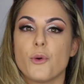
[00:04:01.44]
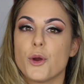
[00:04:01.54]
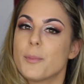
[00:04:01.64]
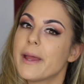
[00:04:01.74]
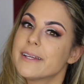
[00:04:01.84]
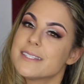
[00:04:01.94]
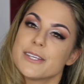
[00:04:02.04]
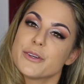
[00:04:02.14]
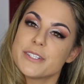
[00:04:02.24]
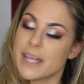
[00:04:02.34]
For my
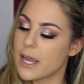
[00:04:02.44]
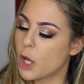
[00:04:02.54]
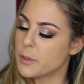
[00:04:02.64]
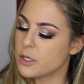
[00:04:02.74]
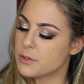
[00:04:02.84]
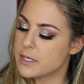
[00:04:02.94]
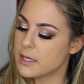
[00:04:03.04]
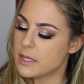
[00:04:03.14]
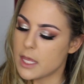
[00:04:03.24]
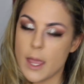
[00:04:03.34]
concealer today, I'll be
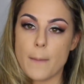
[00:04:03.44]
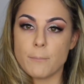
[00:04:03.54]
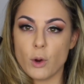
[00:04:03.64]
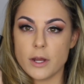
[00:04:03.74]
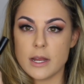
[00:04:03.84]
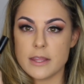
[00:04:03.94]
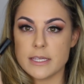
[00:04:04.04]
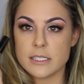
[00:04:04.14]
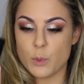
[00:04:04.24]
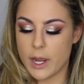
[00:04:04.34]
using the Born
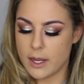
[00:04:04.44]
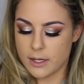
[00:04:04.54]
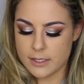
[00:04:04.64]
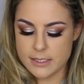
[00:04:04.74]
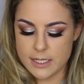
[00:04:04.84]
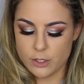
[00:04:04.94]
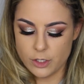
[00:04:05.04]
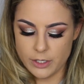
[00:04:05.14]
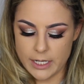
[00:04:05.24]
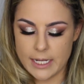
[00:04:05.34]
This Way
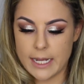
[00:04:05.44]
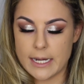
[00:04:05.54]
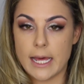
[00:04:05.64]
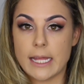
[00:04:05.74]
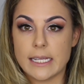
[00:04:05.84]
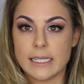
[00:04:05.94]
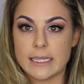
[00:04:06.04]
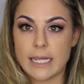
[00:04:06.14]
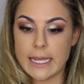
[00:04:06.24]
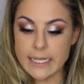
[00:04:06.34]
concealer in
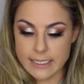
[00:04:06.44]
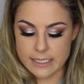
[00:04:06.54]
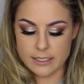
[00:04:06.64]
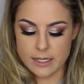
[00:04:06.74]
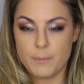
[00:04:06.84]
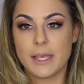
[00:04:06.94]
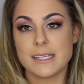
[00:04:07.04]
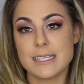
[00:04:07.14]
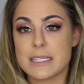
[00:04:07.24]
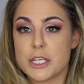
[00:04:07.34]
light.
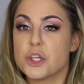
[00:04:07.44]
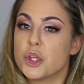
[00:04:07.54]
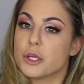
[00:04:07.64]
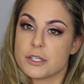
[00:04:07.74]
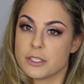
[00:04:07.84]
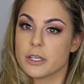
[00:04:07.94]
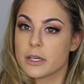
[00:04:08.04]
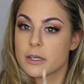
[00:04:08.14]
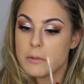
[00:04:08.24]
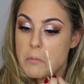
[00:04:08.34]
Because this is a New Year's
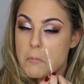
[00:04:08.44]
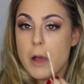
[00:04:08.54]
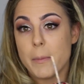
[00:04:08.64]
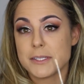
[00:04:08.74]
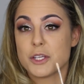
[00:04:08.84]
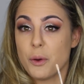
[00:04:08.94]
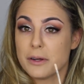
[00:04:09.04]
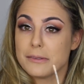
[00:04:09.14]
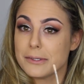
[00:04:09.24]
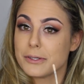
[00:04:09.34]
look, Mama's
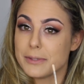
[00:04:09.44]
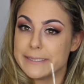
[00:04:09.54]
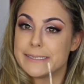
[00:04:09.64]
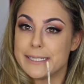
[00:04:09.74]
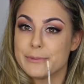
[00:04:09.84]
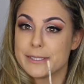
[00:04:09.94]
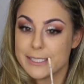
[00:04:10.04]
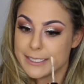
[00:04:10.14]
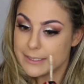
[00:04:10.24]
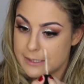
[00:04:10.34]
going a little crazy with
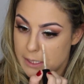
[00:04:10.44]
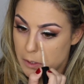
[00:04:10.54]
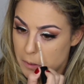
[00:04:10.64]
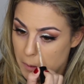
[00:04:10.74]
the concealer.